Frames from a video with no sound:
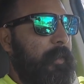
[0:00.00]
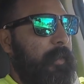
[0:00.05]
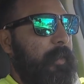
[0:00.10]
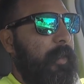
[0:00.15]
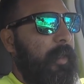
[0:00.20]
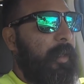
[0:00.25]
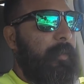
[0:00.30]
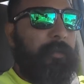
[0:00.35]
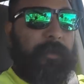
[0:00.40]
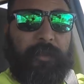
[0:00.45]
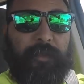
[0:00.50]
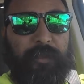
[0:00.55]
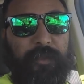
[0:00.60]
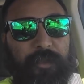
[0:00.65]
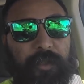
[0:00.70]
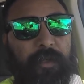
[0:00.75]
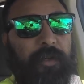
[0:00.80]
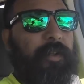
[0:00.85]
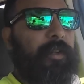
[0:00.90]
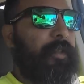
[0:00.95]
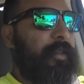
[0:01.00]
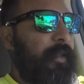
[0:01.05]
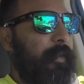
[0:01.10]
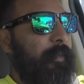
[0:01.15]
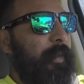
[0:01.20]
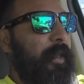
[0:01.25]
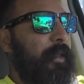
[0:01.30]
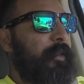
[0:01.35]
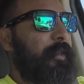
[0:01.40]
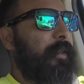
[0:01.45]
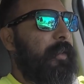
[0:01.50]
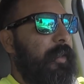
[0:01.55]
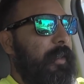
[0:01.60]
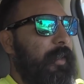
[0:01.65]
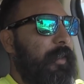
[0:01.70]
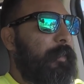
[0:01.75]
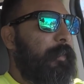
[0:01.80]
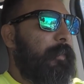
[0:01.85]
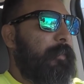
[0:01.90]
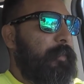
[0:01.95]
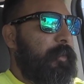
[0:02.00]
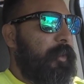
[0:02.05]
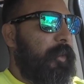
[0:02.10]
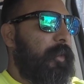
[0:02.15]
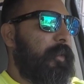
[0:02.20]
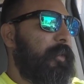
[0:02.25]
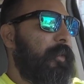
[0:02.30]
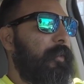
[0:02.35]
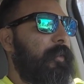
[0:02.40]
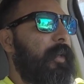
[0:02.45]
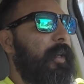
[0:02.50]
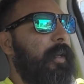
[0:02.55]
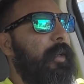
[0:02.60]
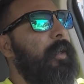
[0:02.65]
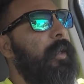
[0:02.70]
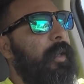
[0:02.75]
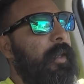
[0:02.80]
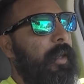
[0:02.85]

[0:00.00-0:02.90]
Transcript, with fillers: how much to charge and make sure that I'm charging right.